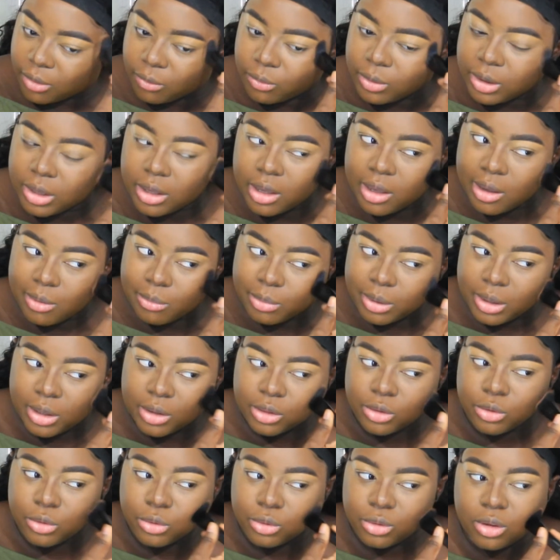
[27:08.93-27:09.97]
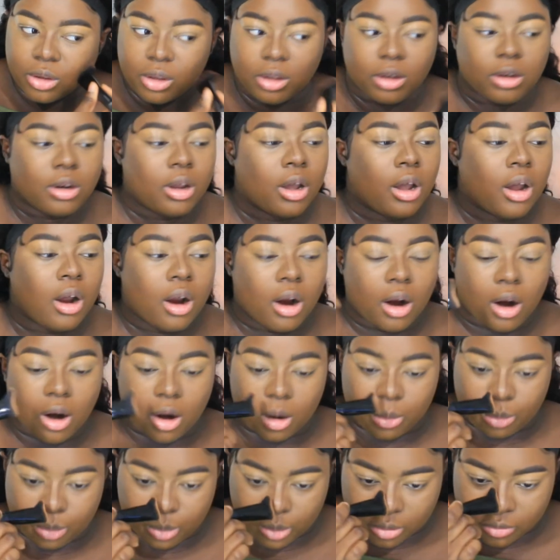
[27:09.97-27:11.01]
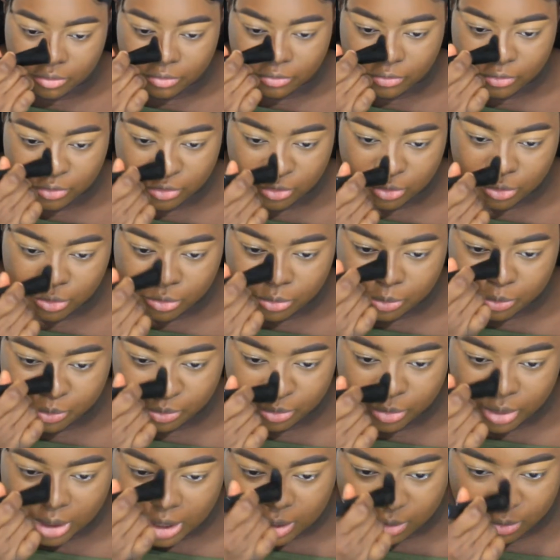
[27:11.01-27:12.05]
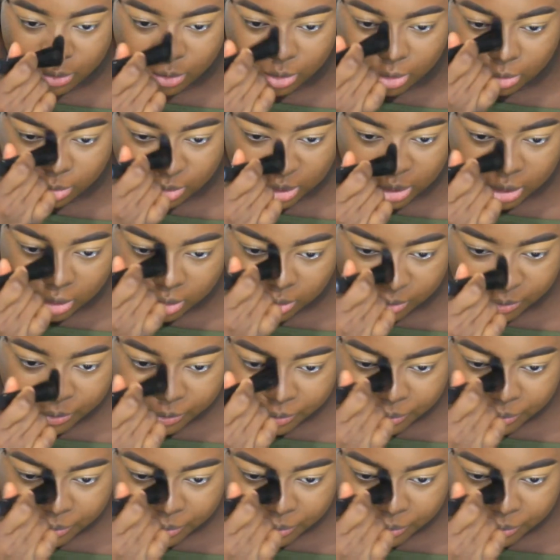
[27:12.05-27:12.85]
We can't be losing our beautiful black women